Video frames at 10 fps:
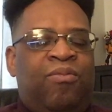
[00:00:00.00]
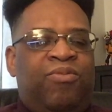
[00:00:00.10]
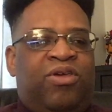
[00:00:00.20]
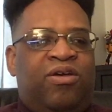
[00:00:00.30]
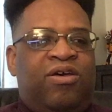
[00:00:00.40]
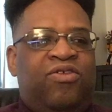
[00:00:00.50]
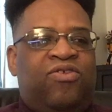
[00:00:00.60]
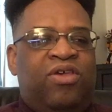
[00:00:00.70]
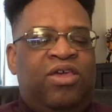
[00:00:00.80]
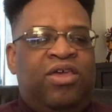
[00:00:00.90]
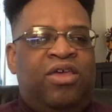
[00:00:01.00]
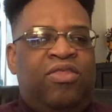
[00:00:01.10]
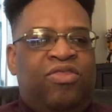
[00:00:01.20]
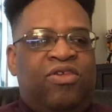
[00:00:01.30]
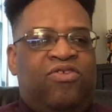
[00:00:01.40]
because
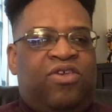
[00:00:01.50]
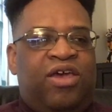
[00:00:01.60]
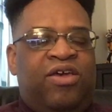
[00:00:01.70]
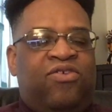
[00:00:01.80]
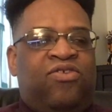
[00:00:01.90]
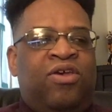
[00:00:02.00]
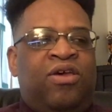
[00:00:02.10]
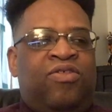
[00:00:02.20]
in this case,